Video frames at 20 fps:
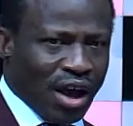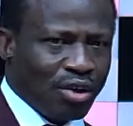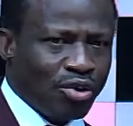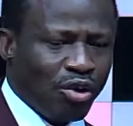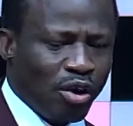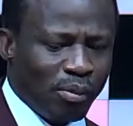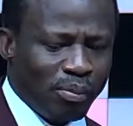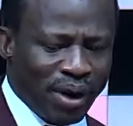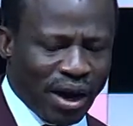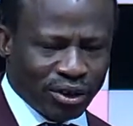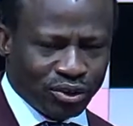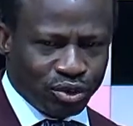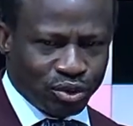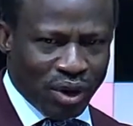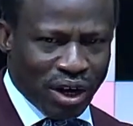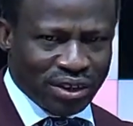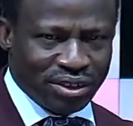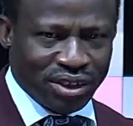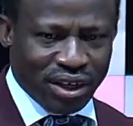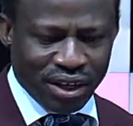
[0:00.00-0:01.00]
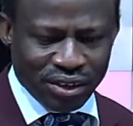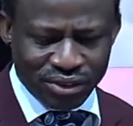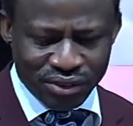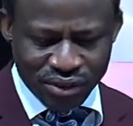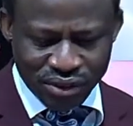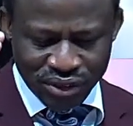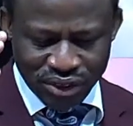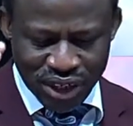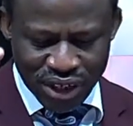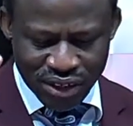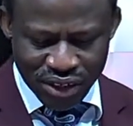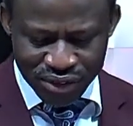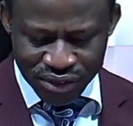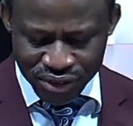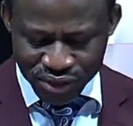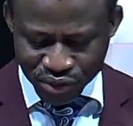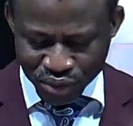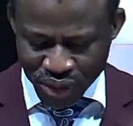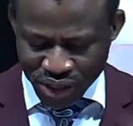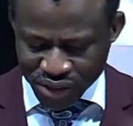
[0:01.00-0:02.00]
go back to our text, Genesis
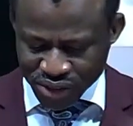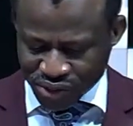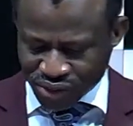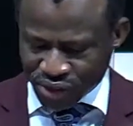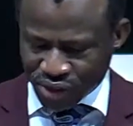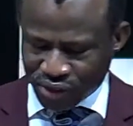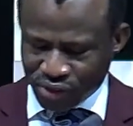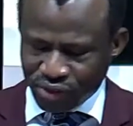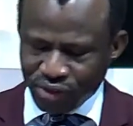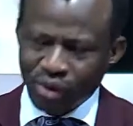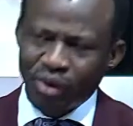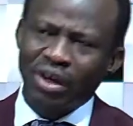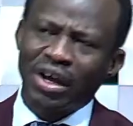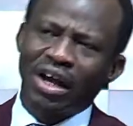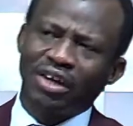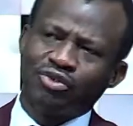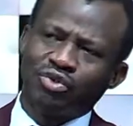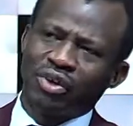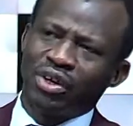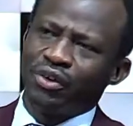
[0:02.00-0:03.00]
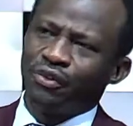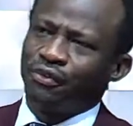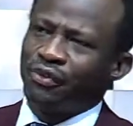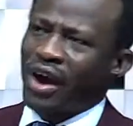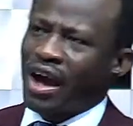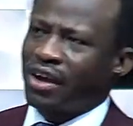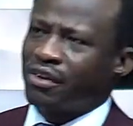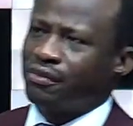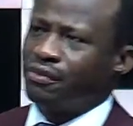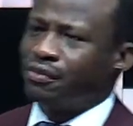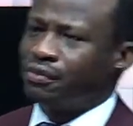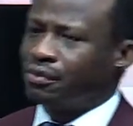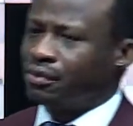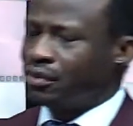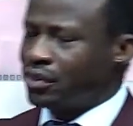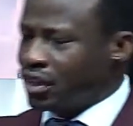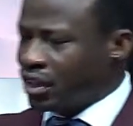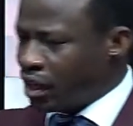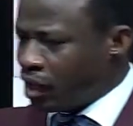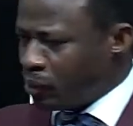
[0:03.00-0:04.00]
26, look at 25,
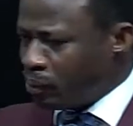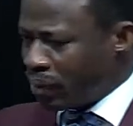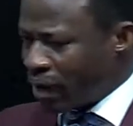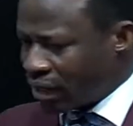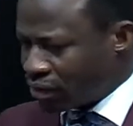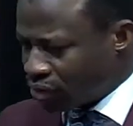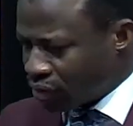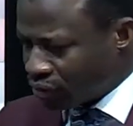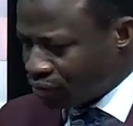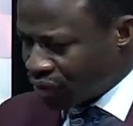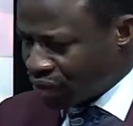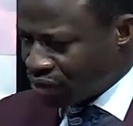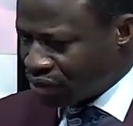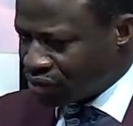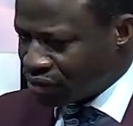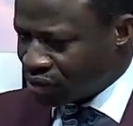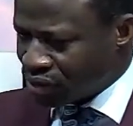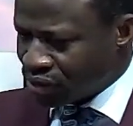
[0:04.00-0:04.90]
the A part of it.